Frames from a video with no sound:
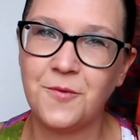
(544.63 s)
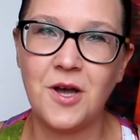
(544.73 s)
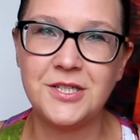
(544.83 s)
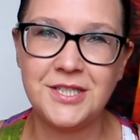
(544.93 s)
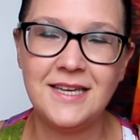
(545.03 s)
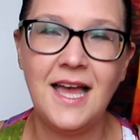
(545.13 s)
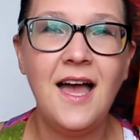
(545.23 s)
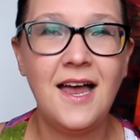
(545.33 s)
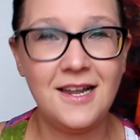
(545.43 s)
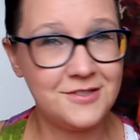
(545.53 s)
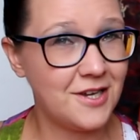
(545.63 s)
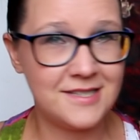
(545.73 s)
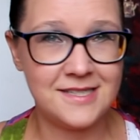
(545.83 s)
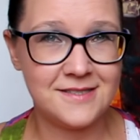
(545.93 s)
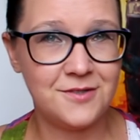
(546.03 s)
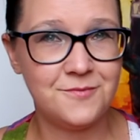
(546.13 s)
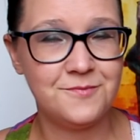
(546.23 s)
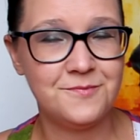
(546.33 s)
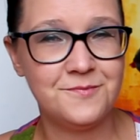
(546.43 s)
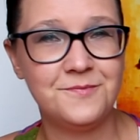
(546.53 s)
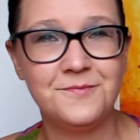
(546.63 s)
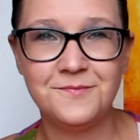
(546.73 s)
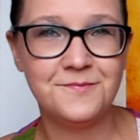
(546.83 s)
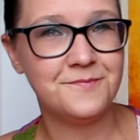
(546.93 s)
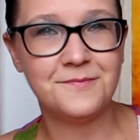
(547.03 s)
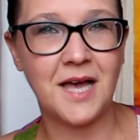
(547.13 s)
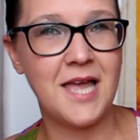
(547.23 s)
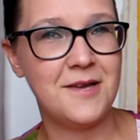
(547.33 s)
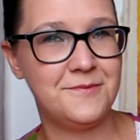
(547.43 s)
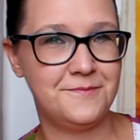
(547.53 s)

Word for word: watching, and I'll talk to you soon. Bye.